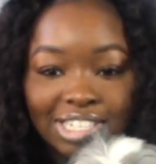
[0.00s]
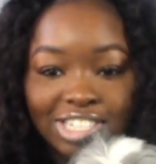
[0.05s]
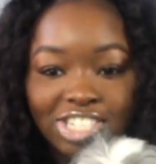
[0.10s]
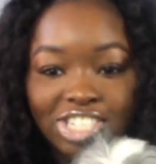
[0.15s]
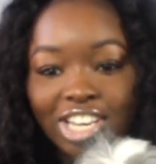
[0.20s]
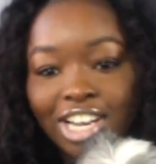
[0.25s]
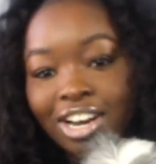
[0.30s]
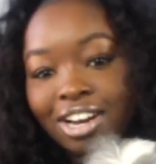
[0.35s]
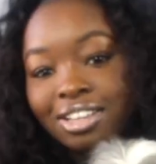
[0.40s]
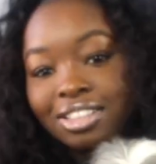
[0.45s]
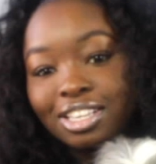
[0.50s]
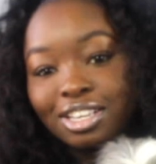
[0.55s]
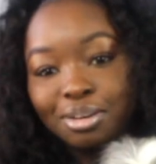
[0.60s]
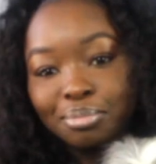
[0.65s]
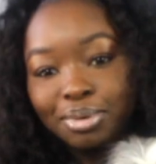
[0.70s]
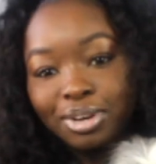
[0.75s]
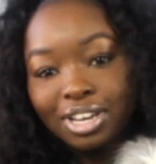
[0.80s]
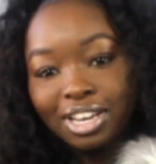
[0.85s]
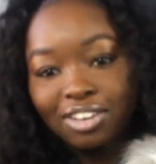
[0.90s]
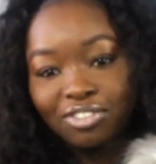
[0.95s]
to share a
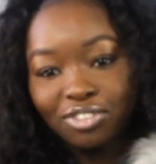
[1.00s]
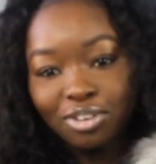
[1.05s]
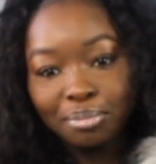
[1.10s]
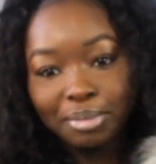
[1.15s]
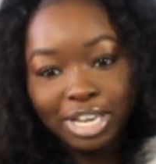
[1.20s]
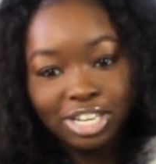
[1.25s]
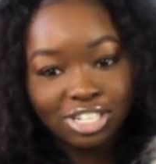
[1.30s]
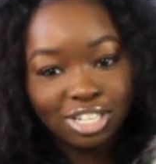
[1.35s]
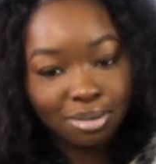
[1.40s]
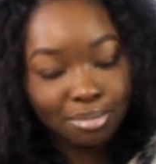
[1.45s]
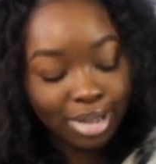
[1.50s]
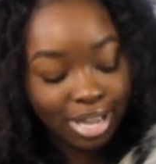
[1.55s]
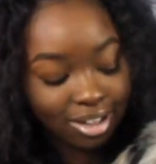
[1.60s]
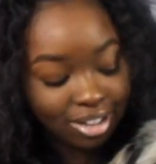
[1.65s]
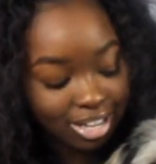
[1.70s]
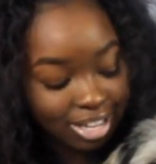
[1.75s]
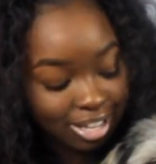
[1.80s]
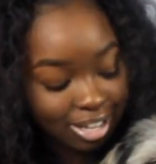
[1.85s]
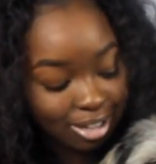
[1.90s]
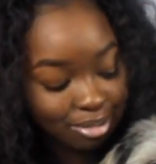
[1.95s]
little bit of information
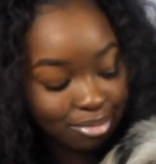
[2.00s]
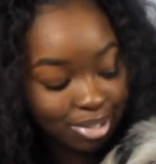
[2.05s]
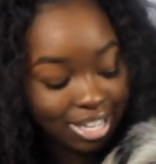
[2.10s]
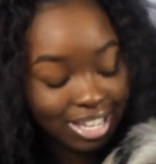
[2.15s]
about him.